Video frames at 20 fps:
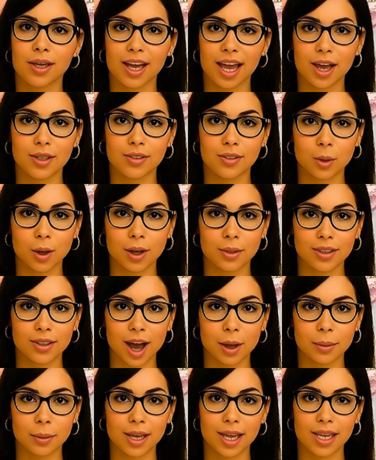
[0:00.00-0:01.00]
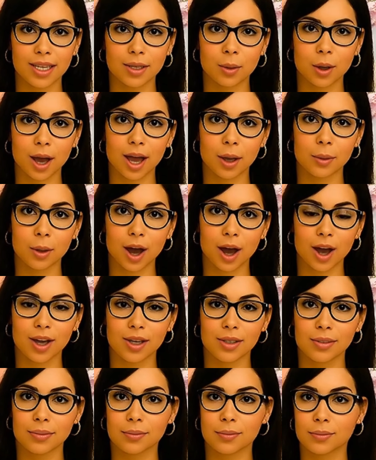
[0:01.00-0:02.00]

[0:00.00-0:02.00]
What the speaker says: even when families break apart,